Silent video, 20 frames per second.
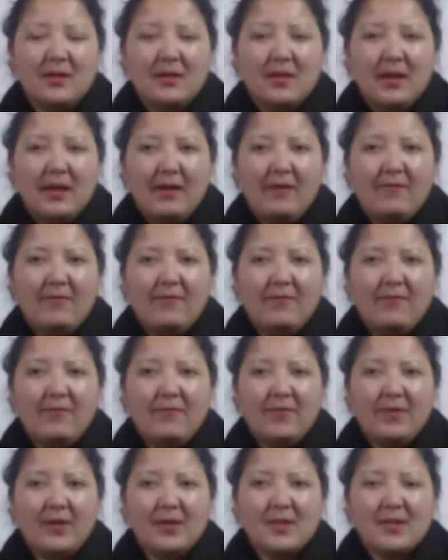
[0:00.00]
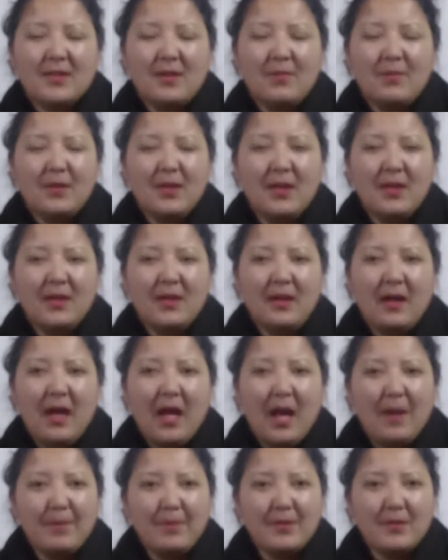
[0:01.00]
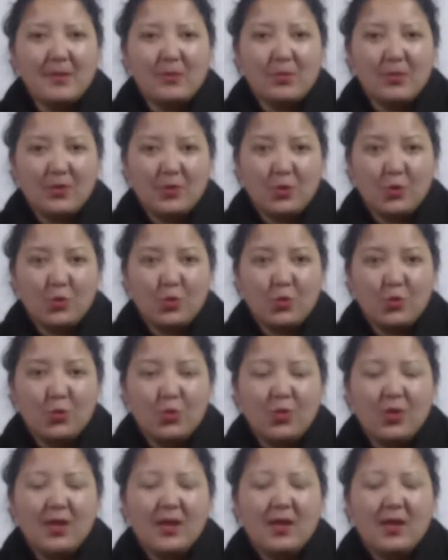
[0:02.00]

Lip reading: if something happens which you